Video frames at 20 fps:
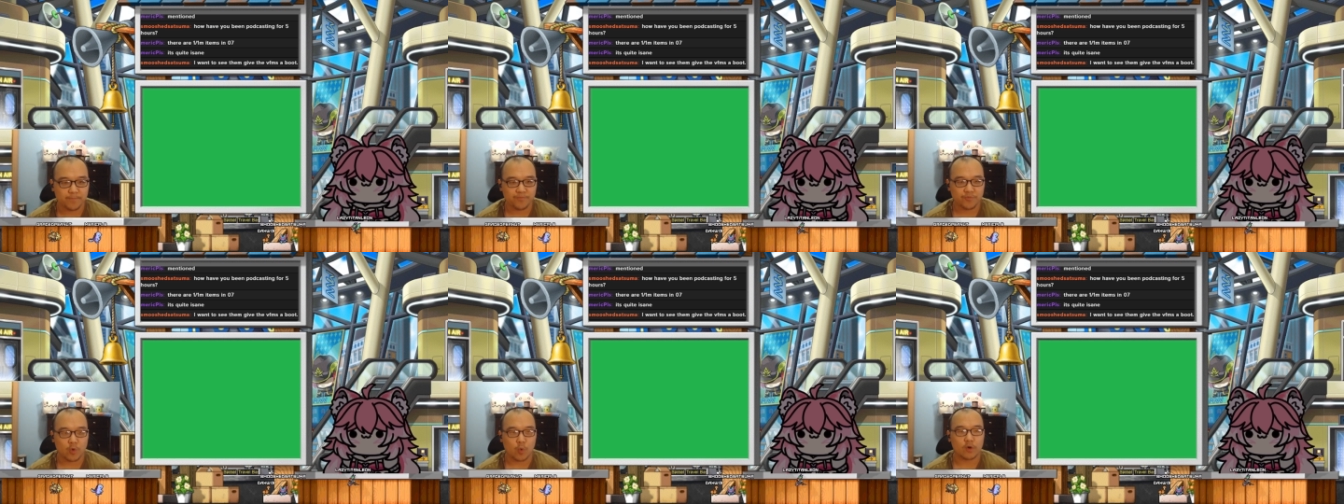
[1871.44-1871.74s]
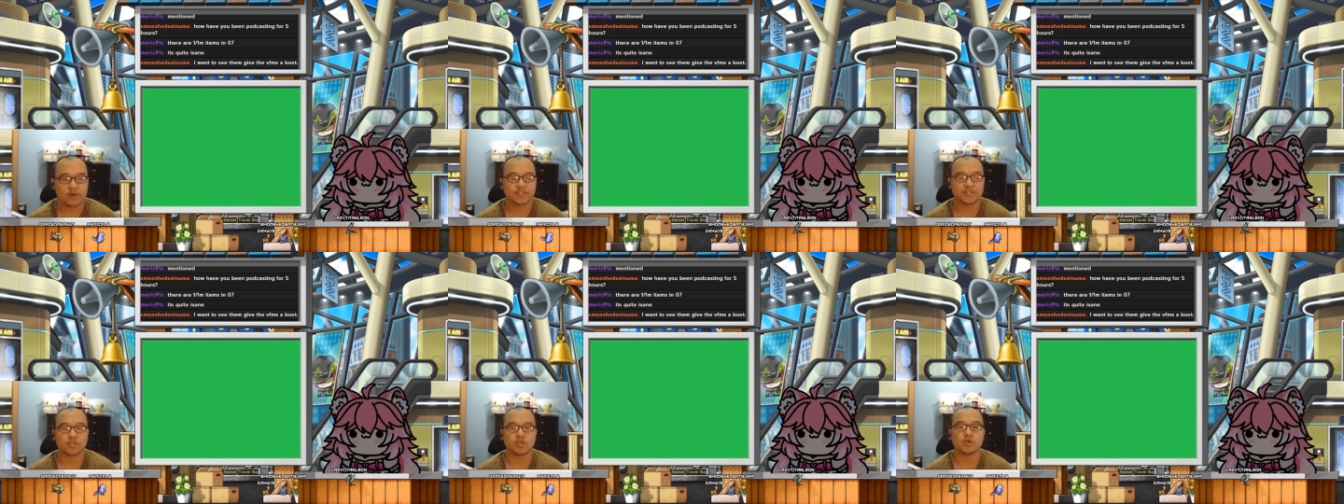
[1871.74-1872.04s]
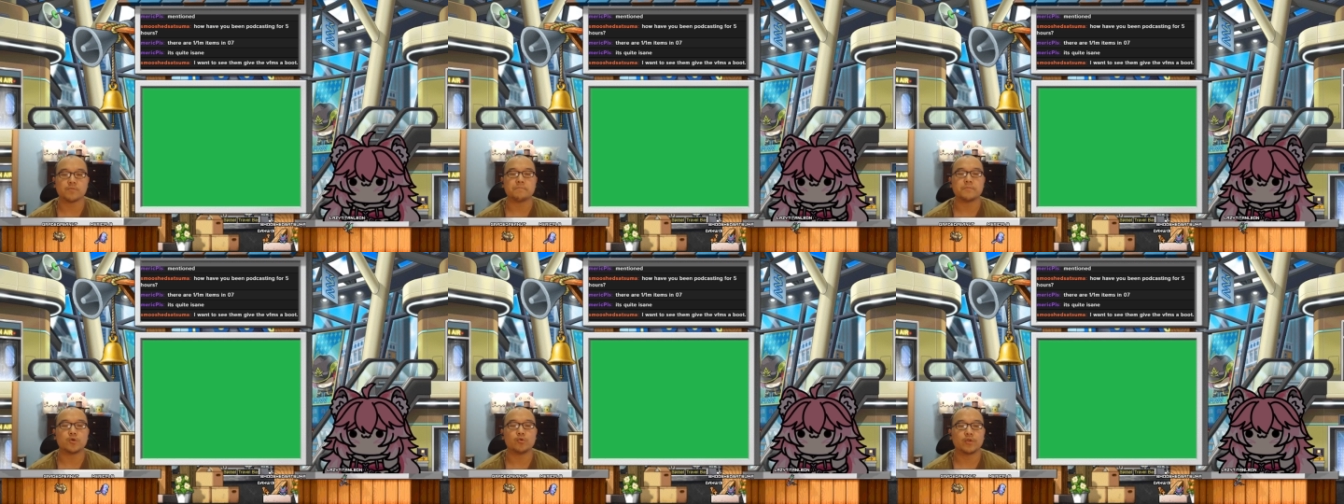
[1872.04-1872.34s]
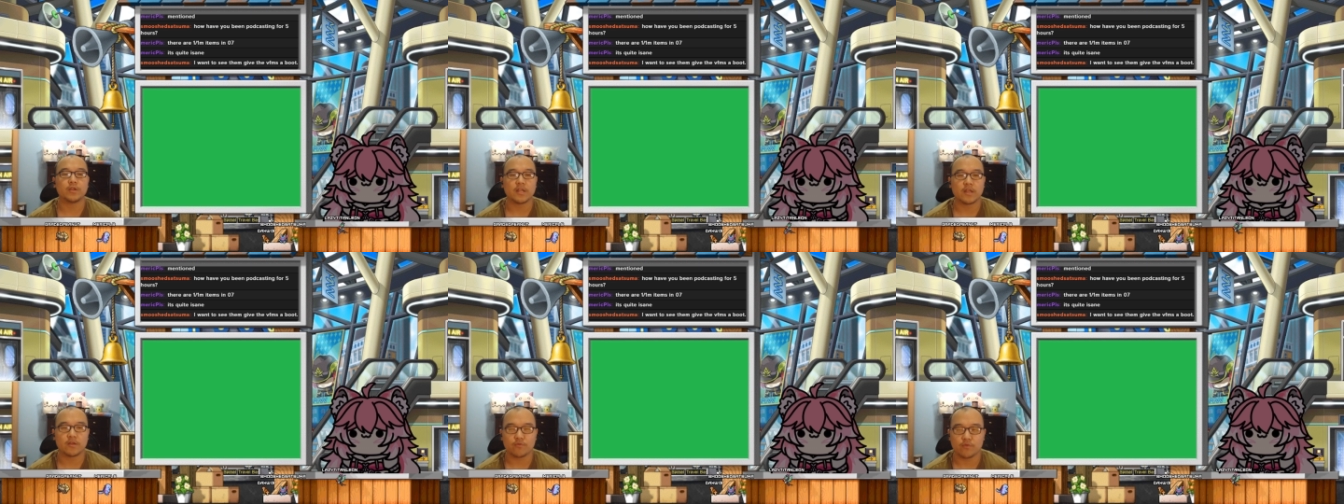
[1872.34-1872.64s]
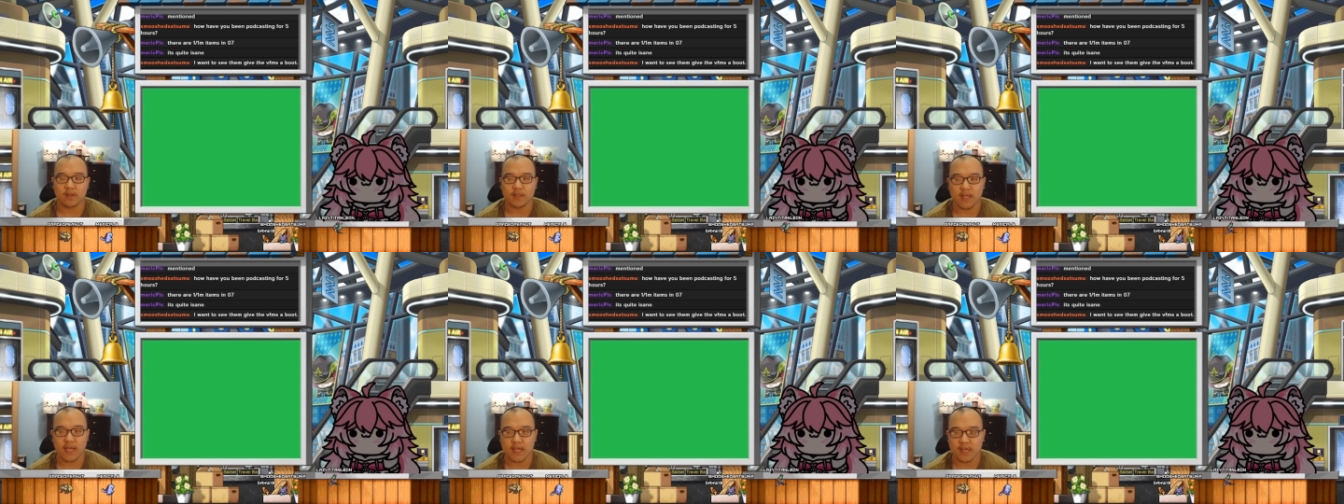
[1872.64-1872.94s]
towards
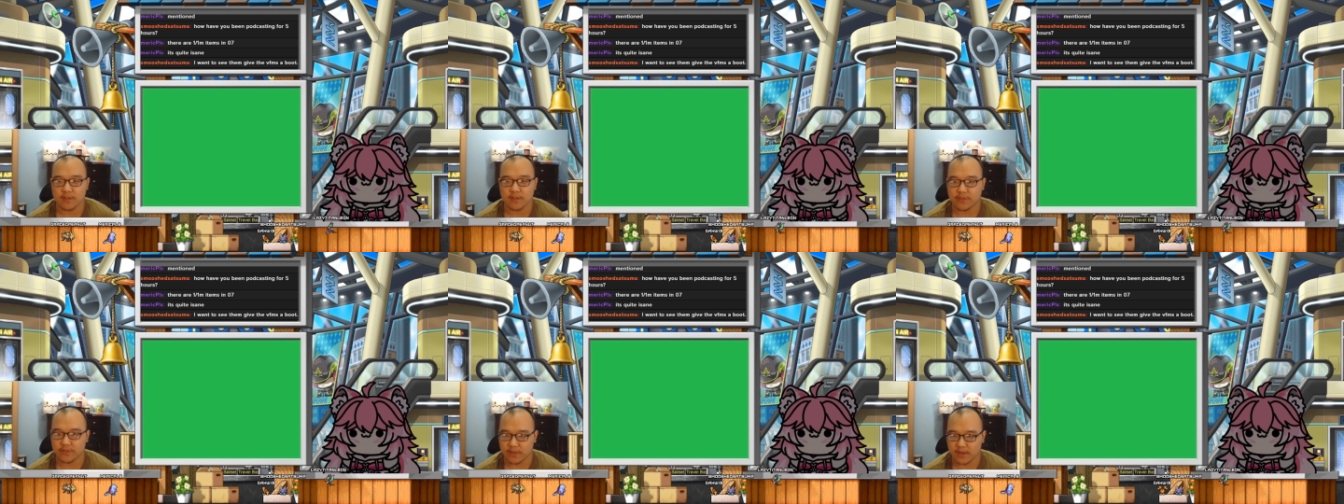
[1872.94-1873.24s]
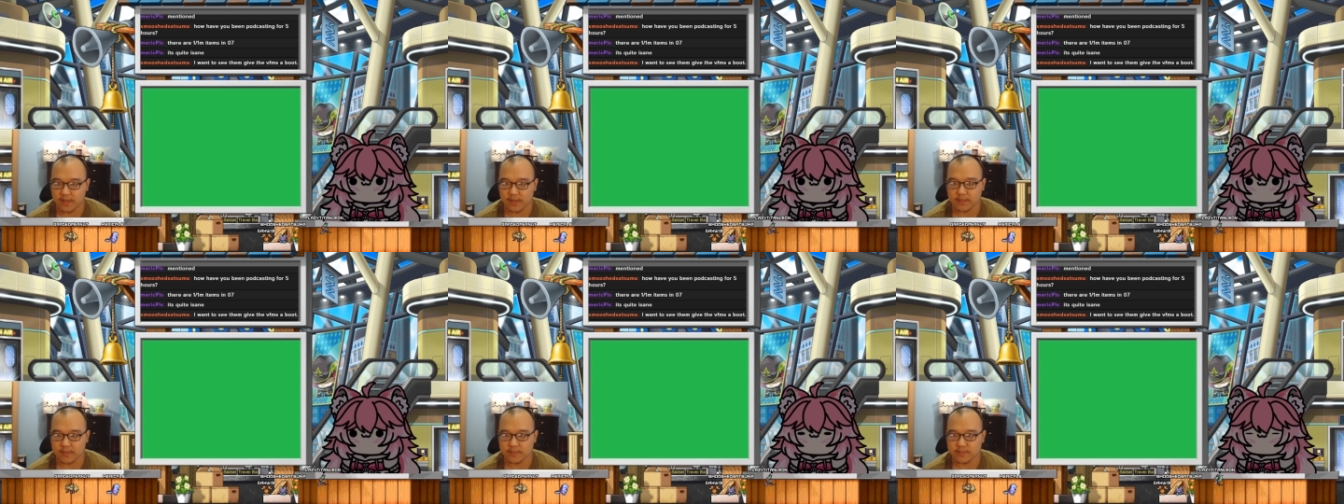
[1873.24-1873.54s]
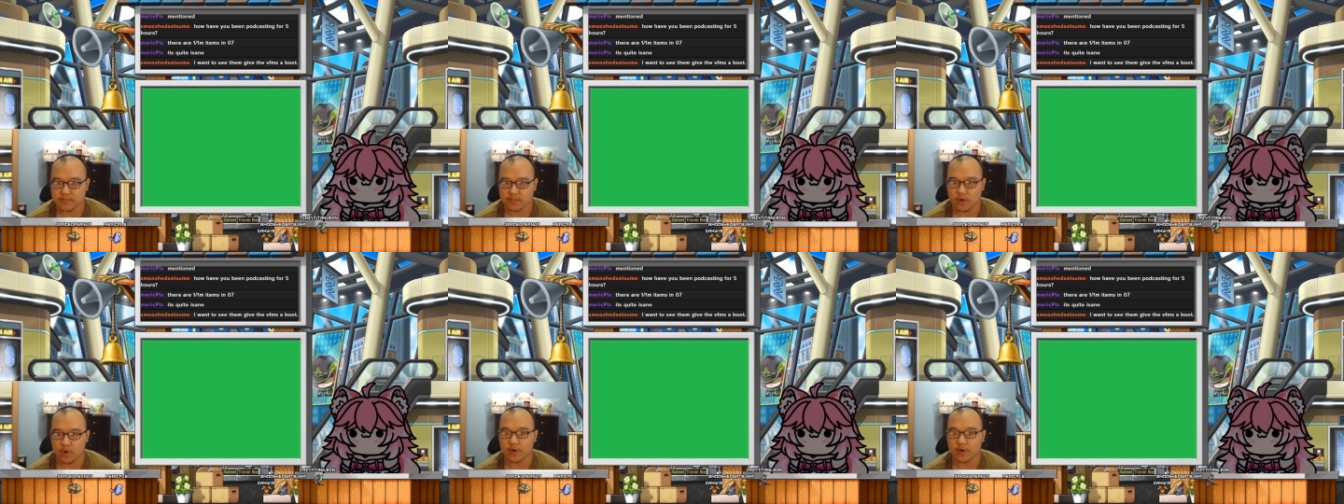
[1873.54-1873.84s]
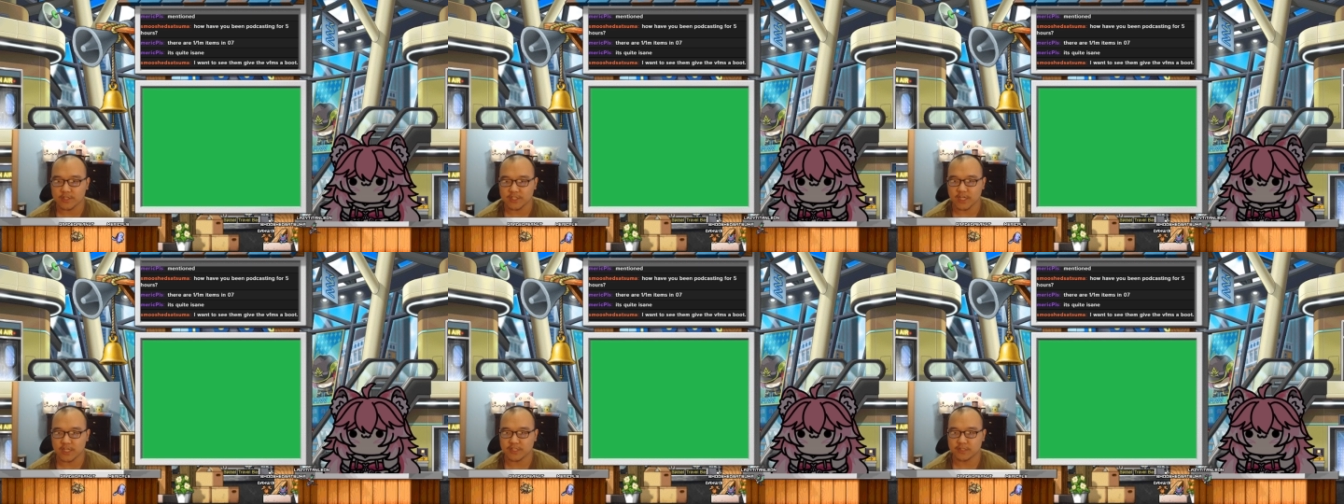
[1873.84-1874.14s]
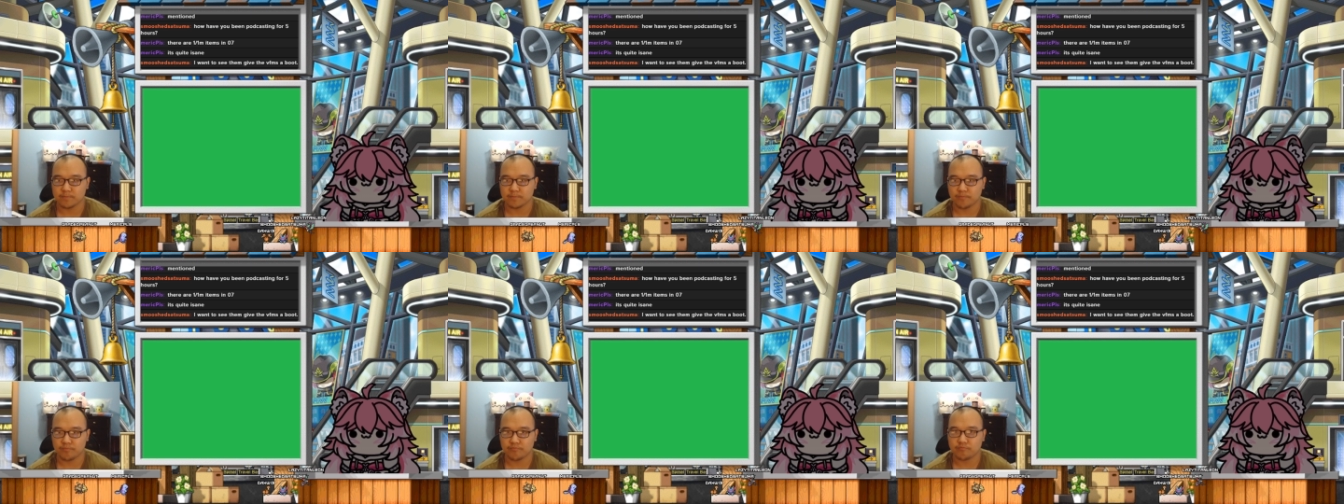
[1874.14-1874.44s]
community-related things, or just